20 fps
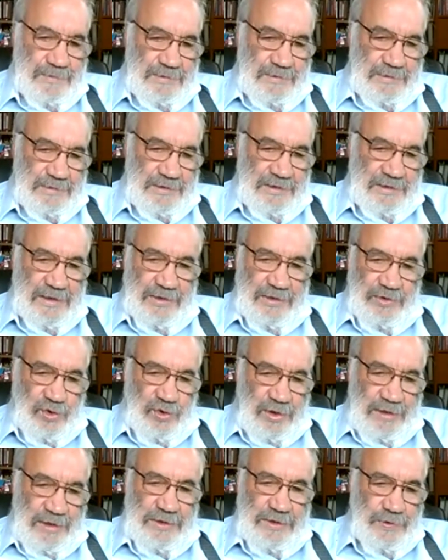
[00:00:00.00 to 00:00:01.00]
the
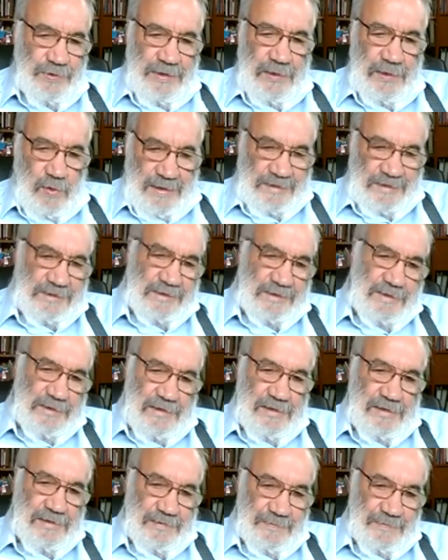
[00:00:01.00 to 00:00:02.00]
traditional Western,
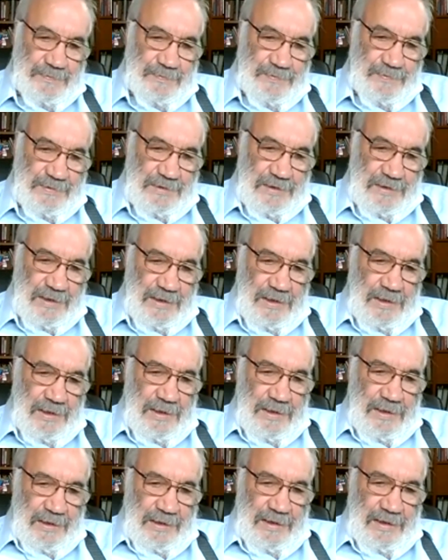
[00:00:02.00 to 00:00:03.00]

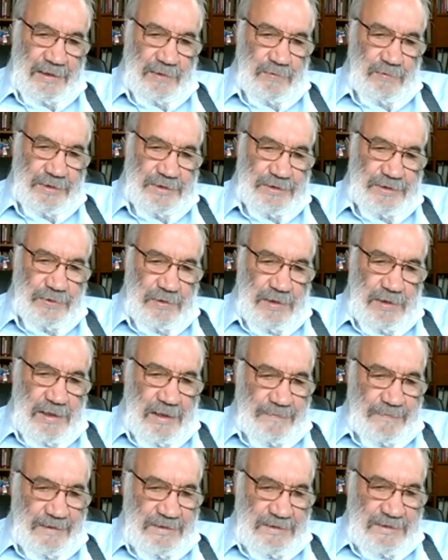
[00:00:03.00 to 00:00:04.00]
in which you have a
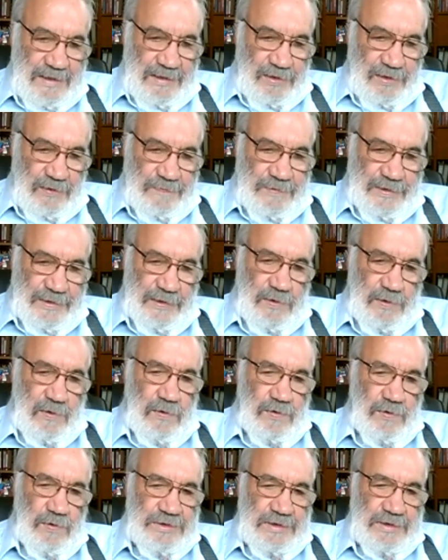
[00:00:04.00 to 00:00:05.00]
set of
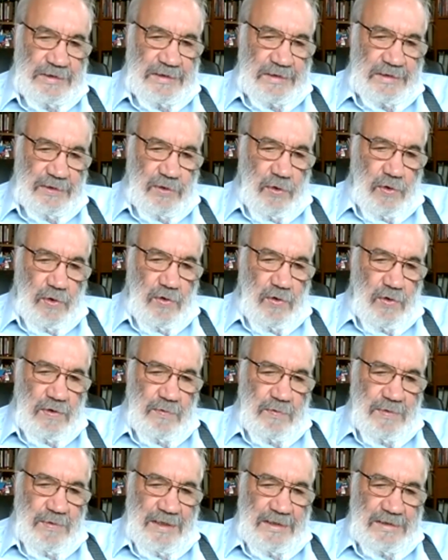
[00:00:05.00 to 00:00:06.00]
theology,
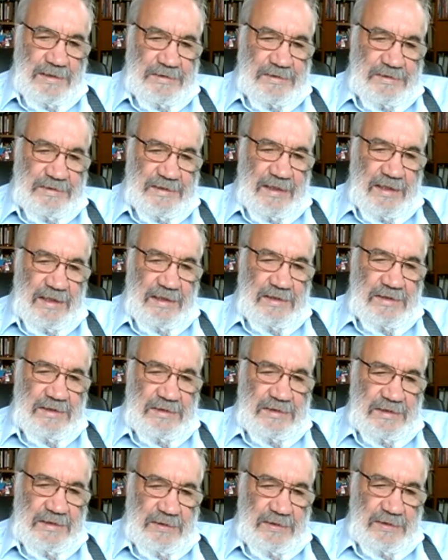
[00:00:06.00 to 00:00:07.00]
dogmas,
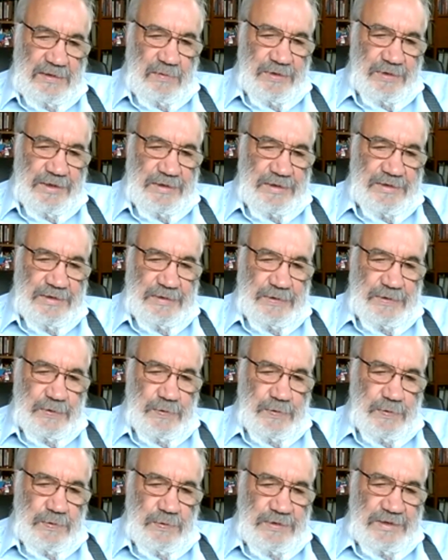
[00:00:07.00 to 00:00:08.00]
things in which
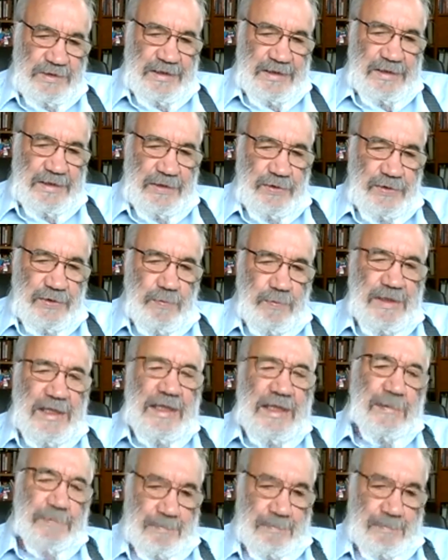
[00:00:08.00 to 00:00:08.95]
you need to believe